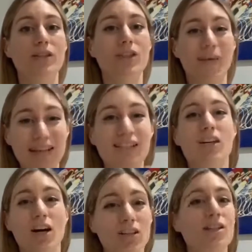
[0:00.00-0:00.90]
so he
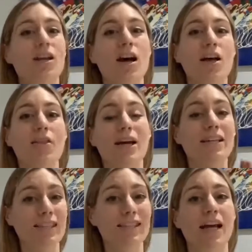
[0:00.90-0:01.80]
starts to learn that
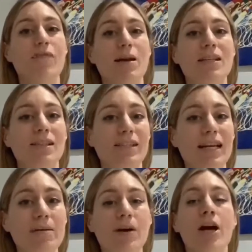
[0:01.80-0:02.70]
it's a safe place to
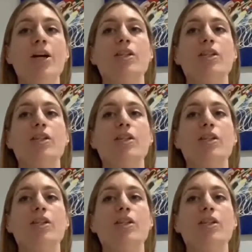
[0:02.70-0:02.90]
sleep?